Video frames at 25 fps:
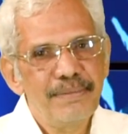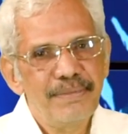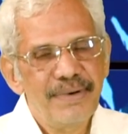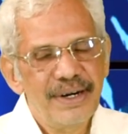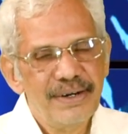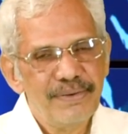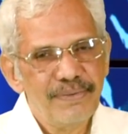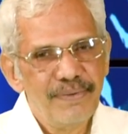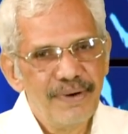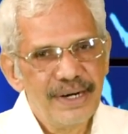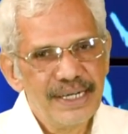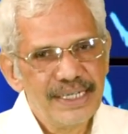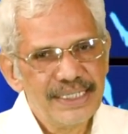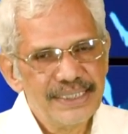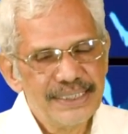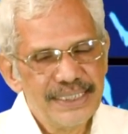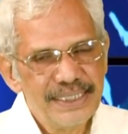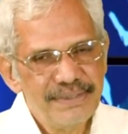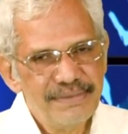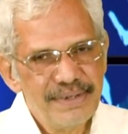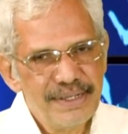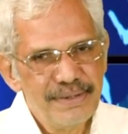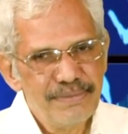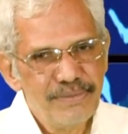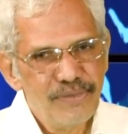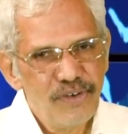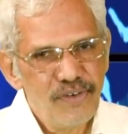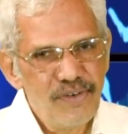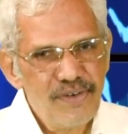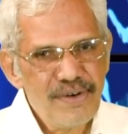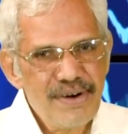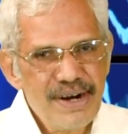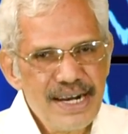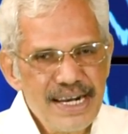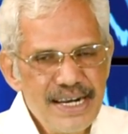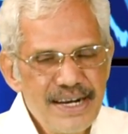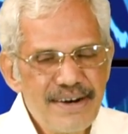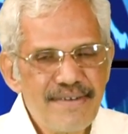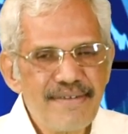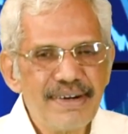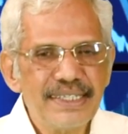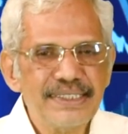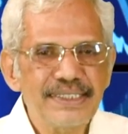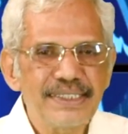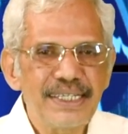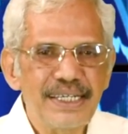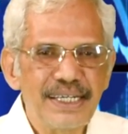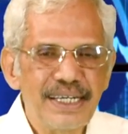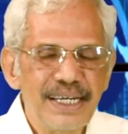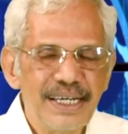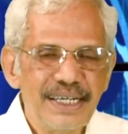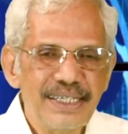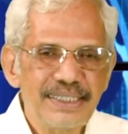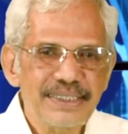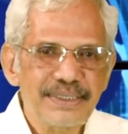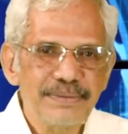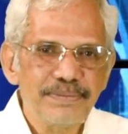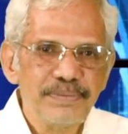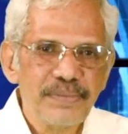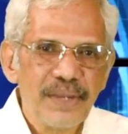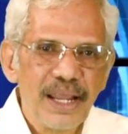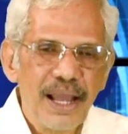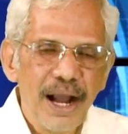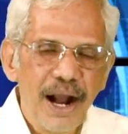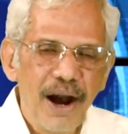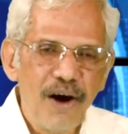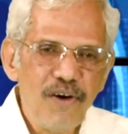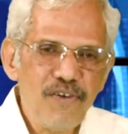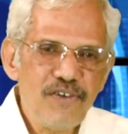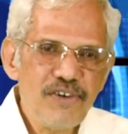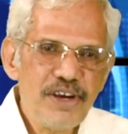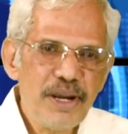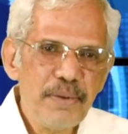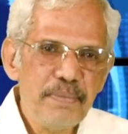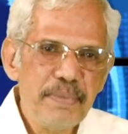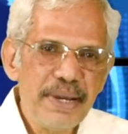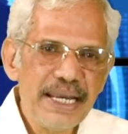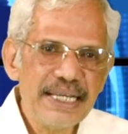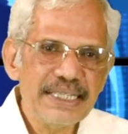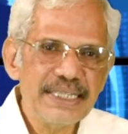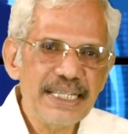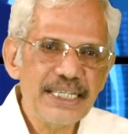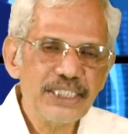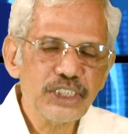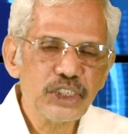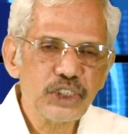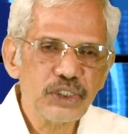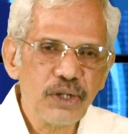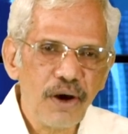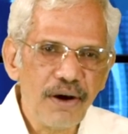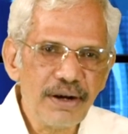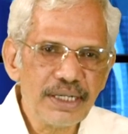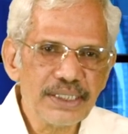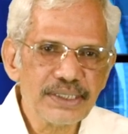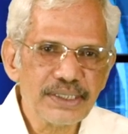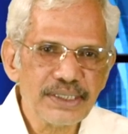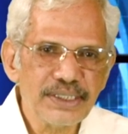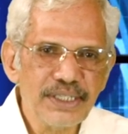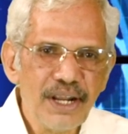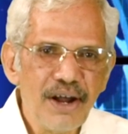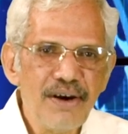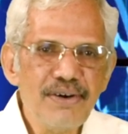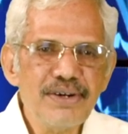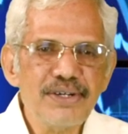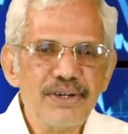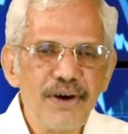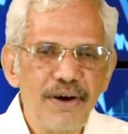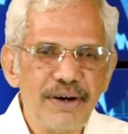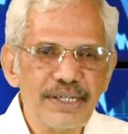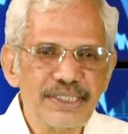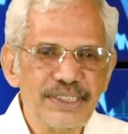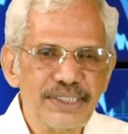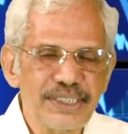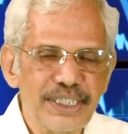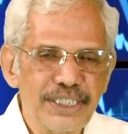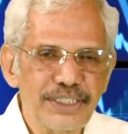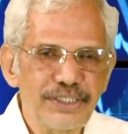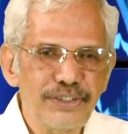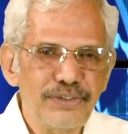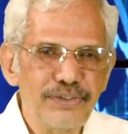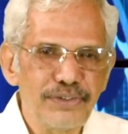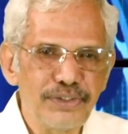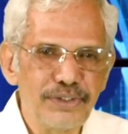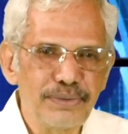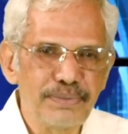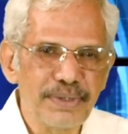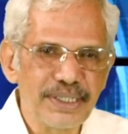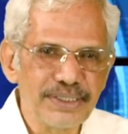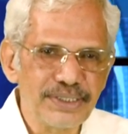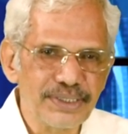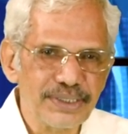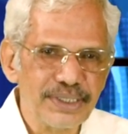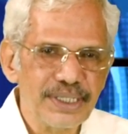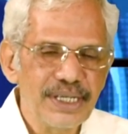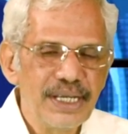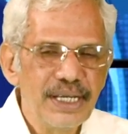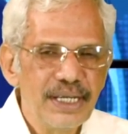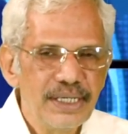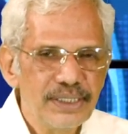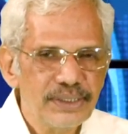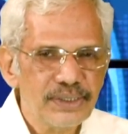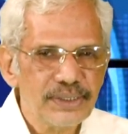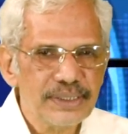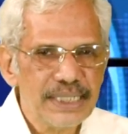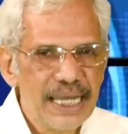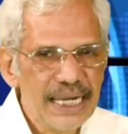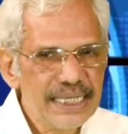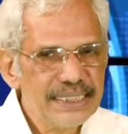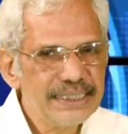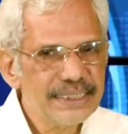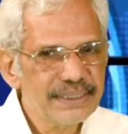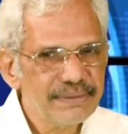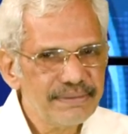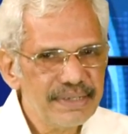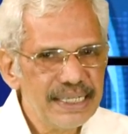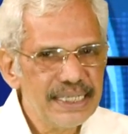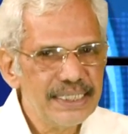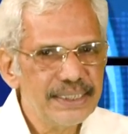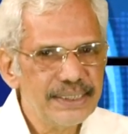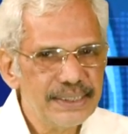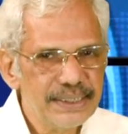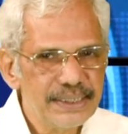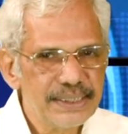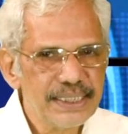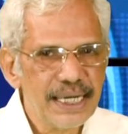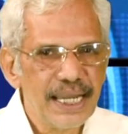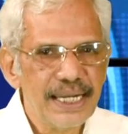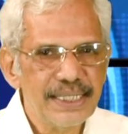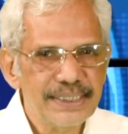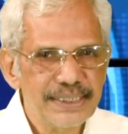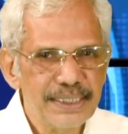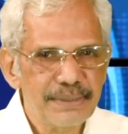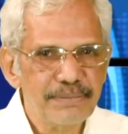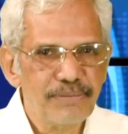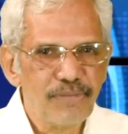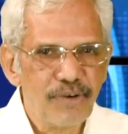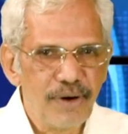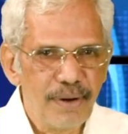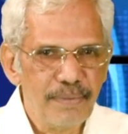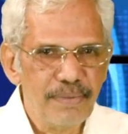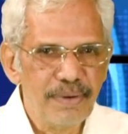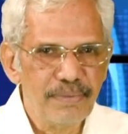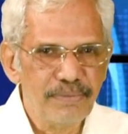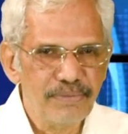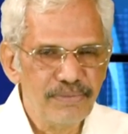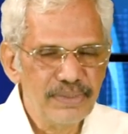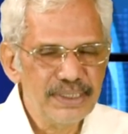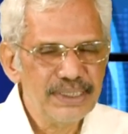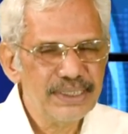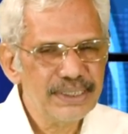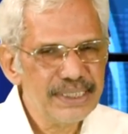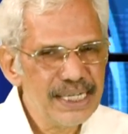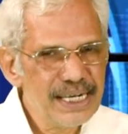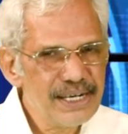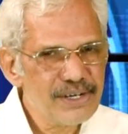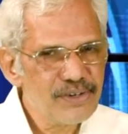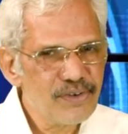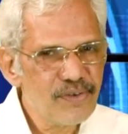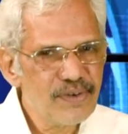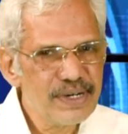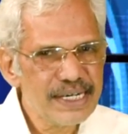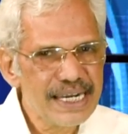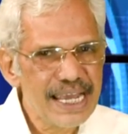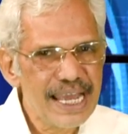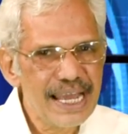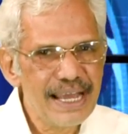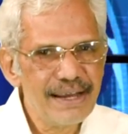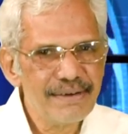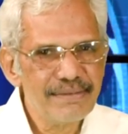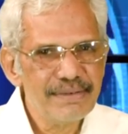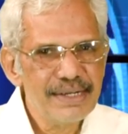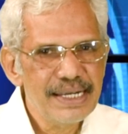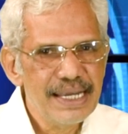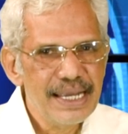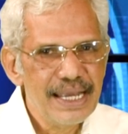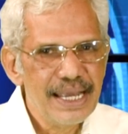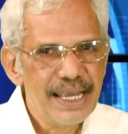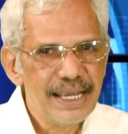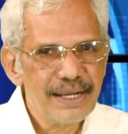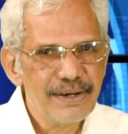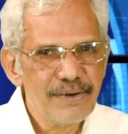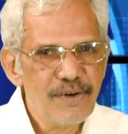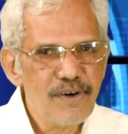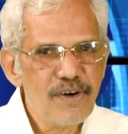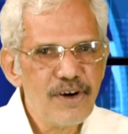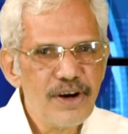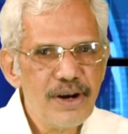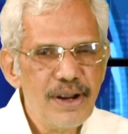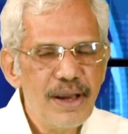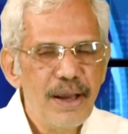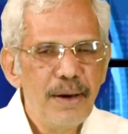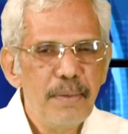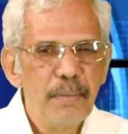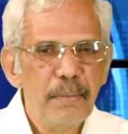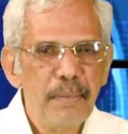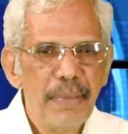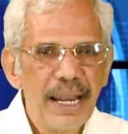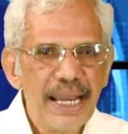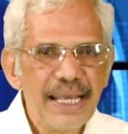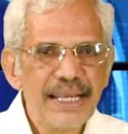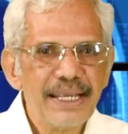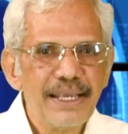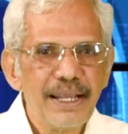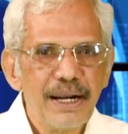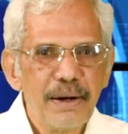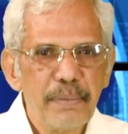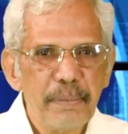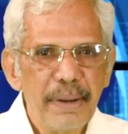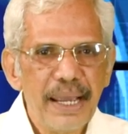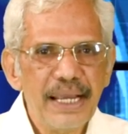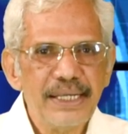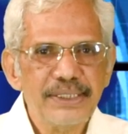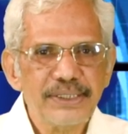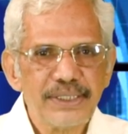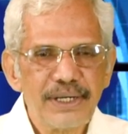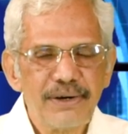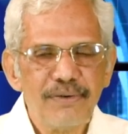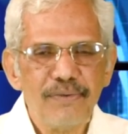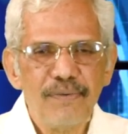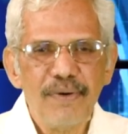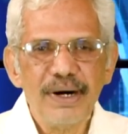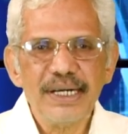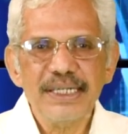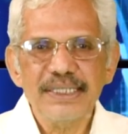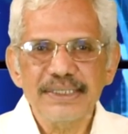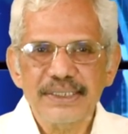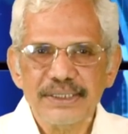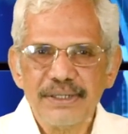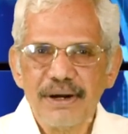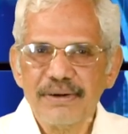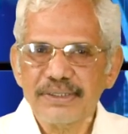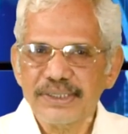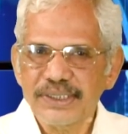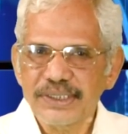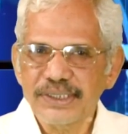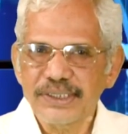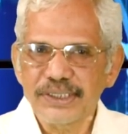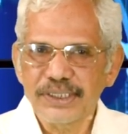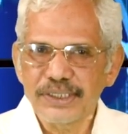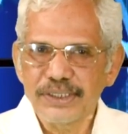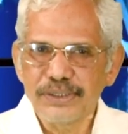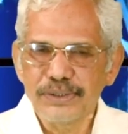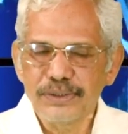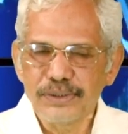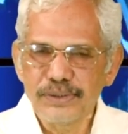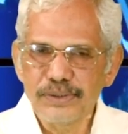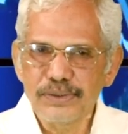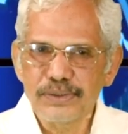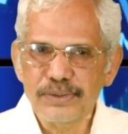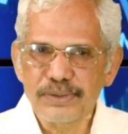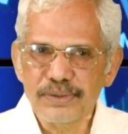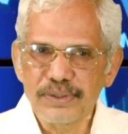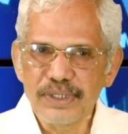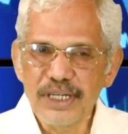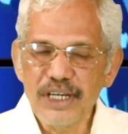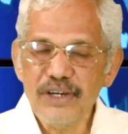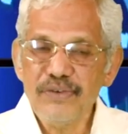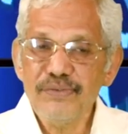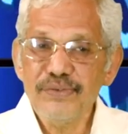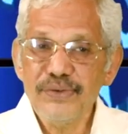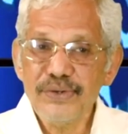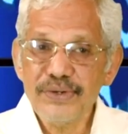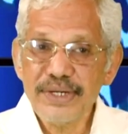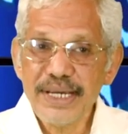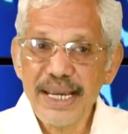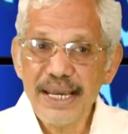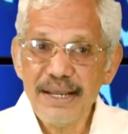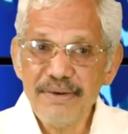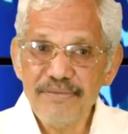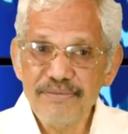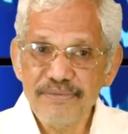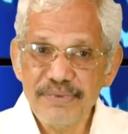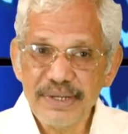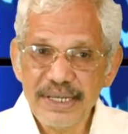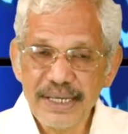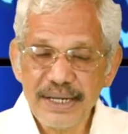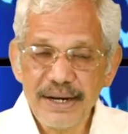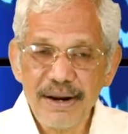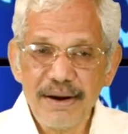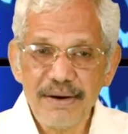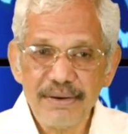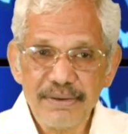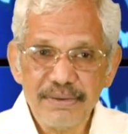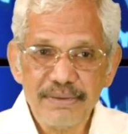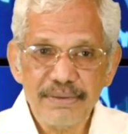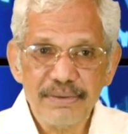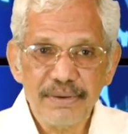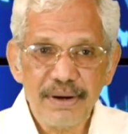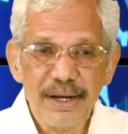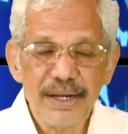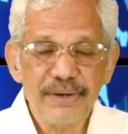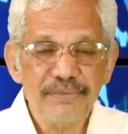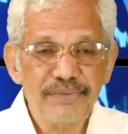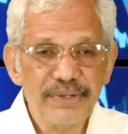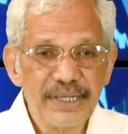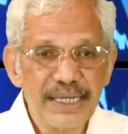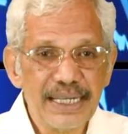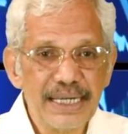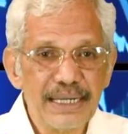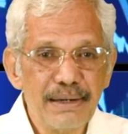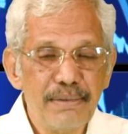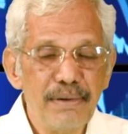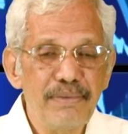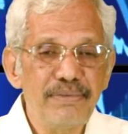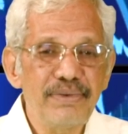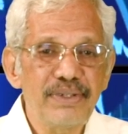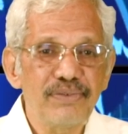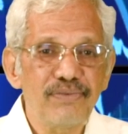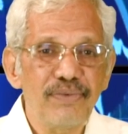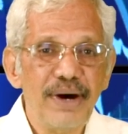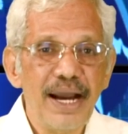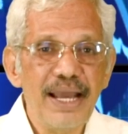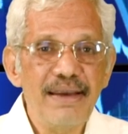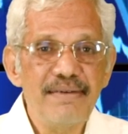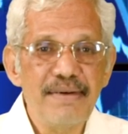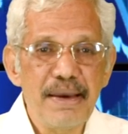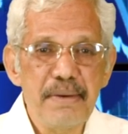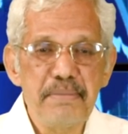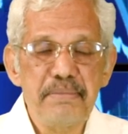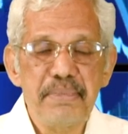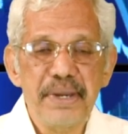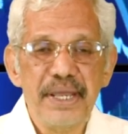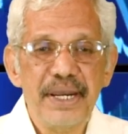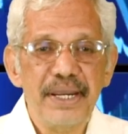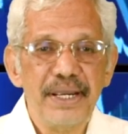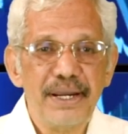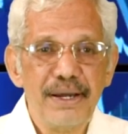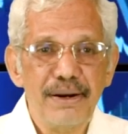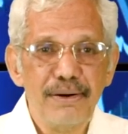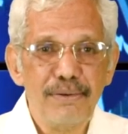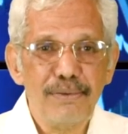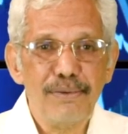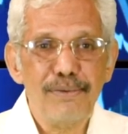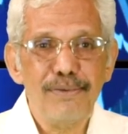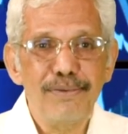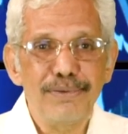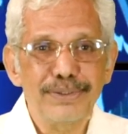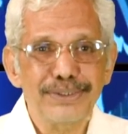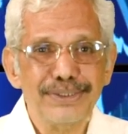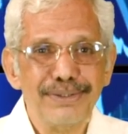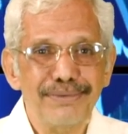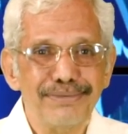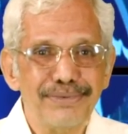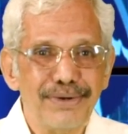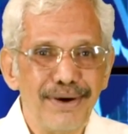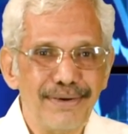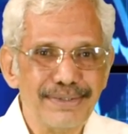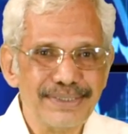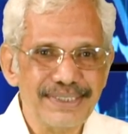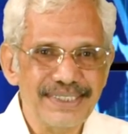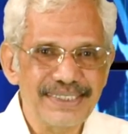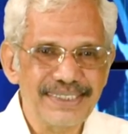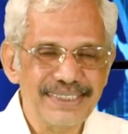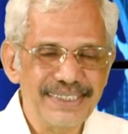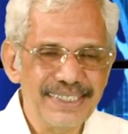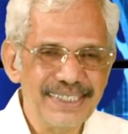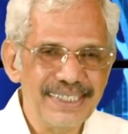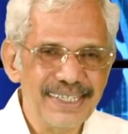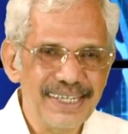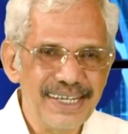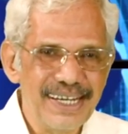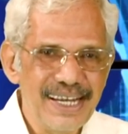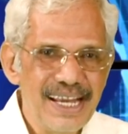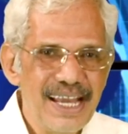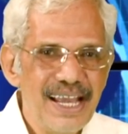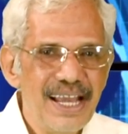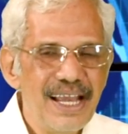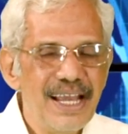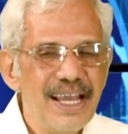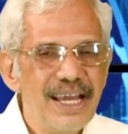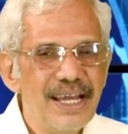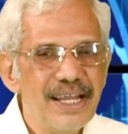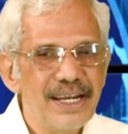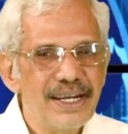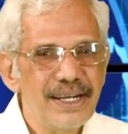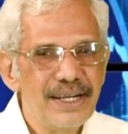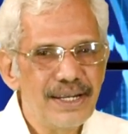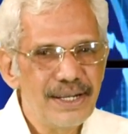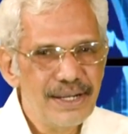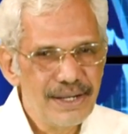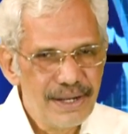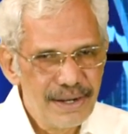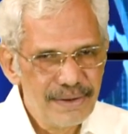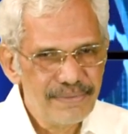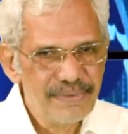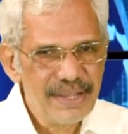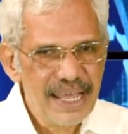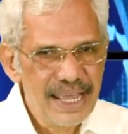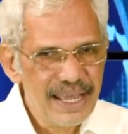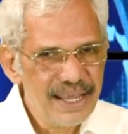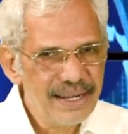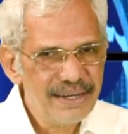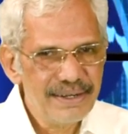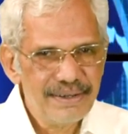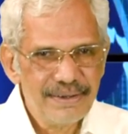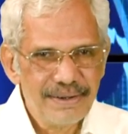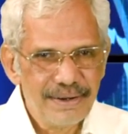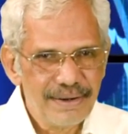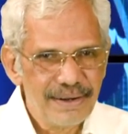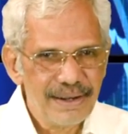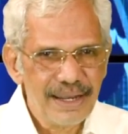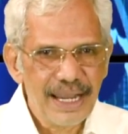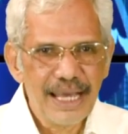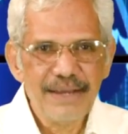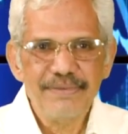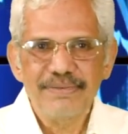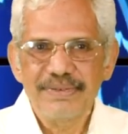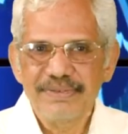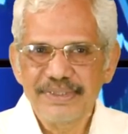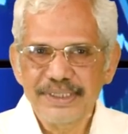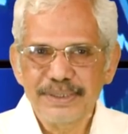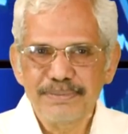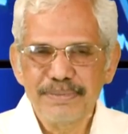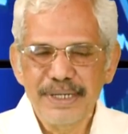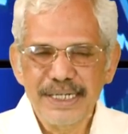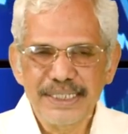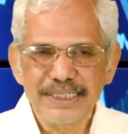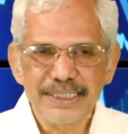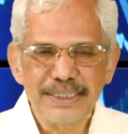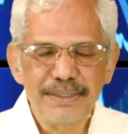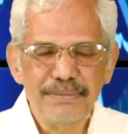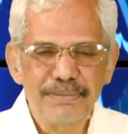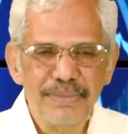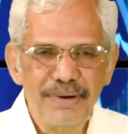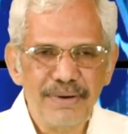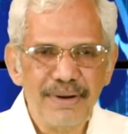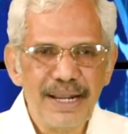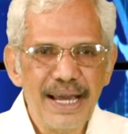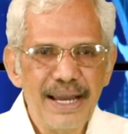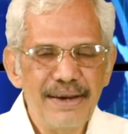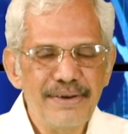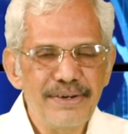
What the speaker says: But what is even more interesting is how do I make this non-toxic to humans? So that's a very challenging problem. We still don't have a good molecular picture of what is toxicity due to. If you can figure out, or if you can come up with 5 empirical rules of toxicity, then life is made simple.